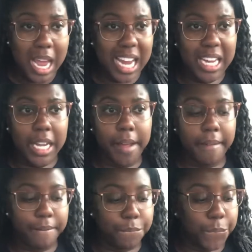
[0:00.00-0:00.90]
It didn't
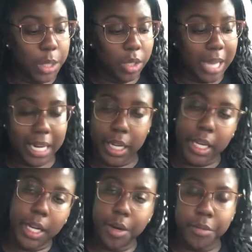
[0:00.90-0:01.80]
even feel like an
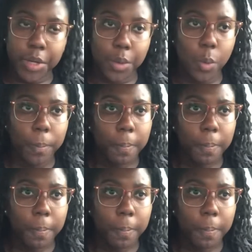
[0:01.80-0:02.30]
interview.